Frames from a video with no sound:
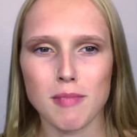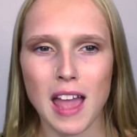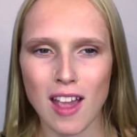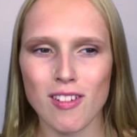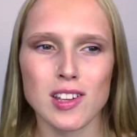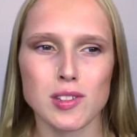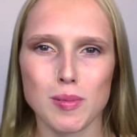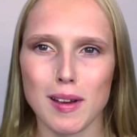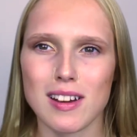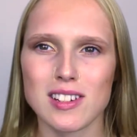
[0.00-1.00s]
areas
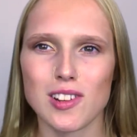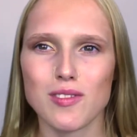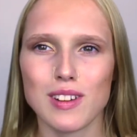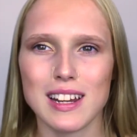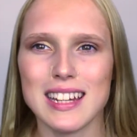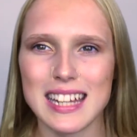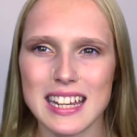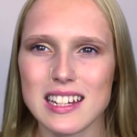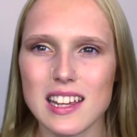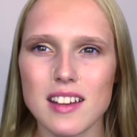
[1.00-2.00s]
where I don't really
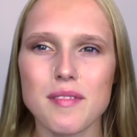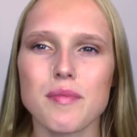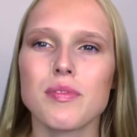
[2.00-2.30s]
need it.